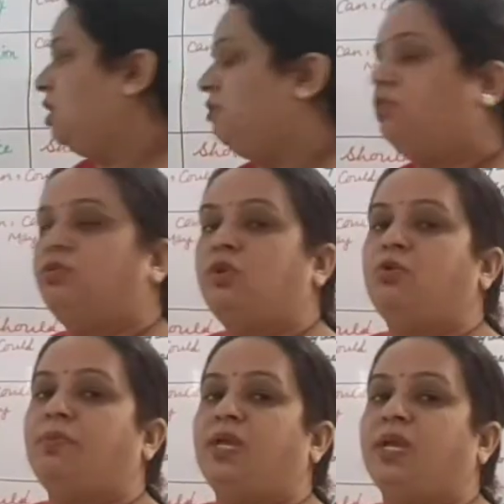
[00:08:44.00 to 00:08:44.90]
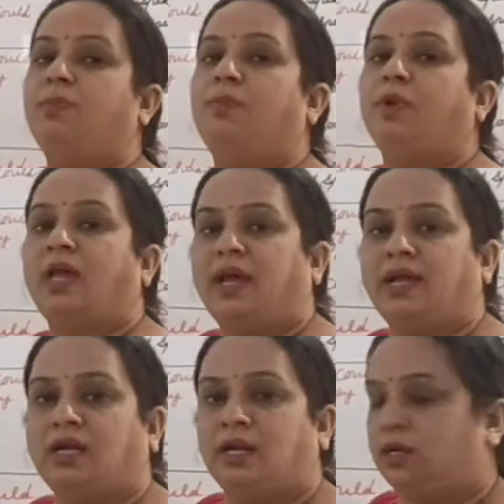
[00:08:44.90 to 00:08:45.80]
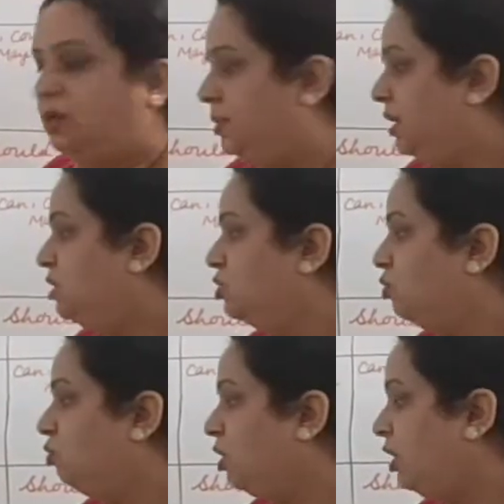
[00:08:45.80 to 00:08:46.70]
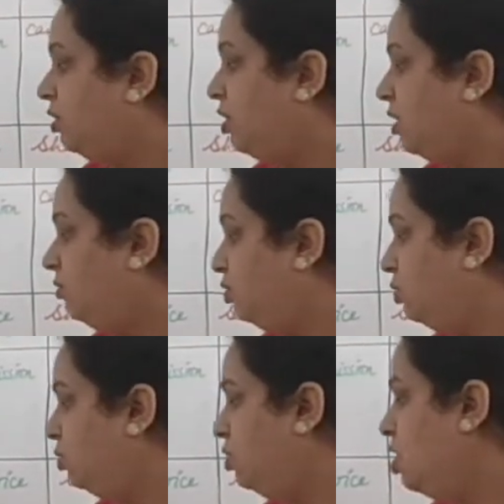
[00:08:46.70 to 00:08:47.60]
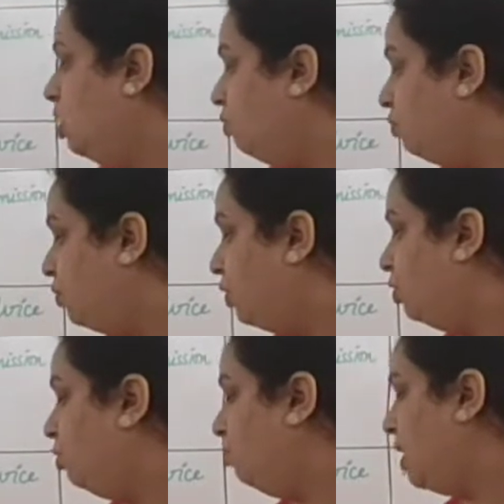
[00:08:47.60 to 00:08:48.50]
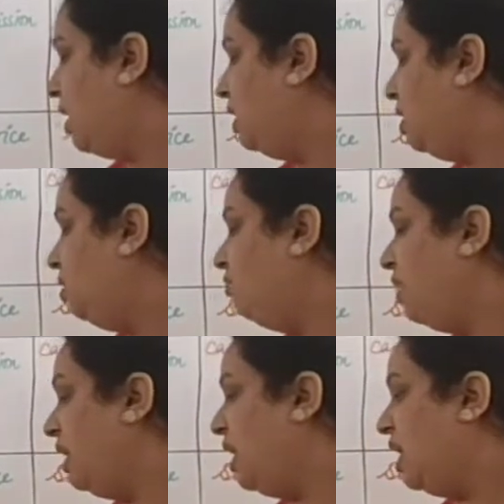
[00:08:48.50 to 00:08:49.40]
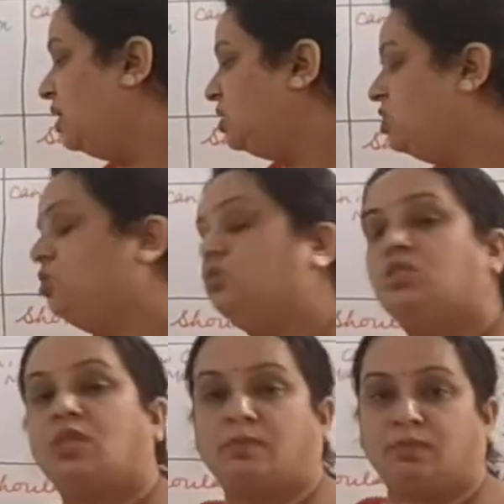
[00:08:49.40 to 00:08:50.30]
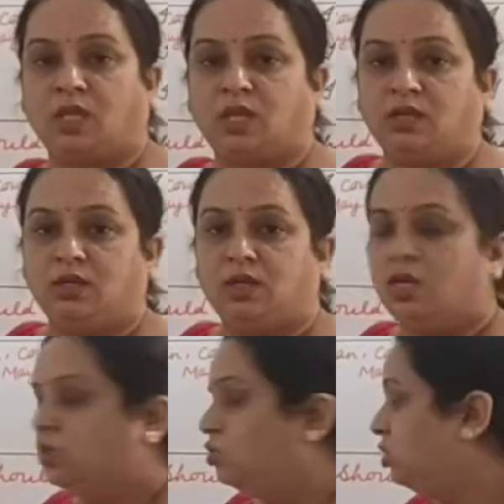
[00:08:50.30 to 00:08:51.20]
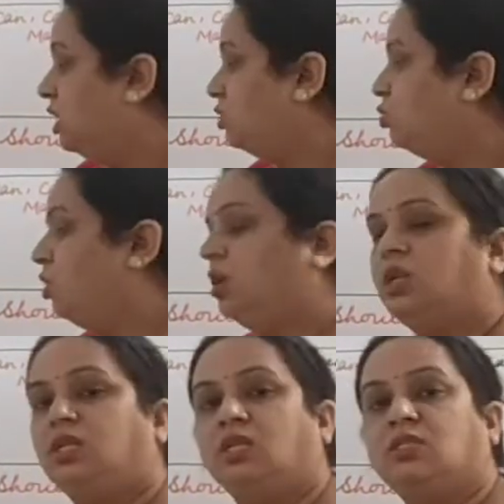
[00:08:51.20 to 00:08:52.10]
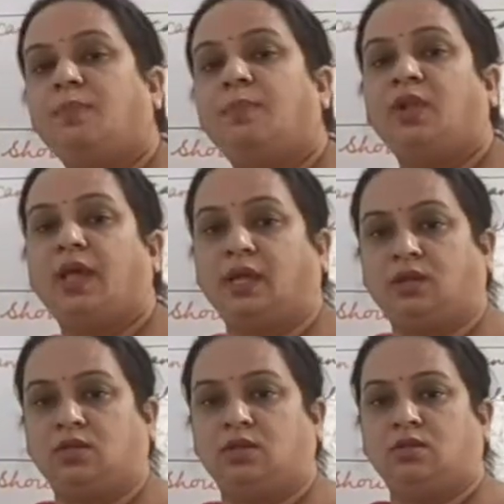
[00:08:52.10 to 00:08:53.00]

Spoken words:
if you want to make it polite little bit, so what you have to do, would you mind if I asked you something? So that's what, that's a polite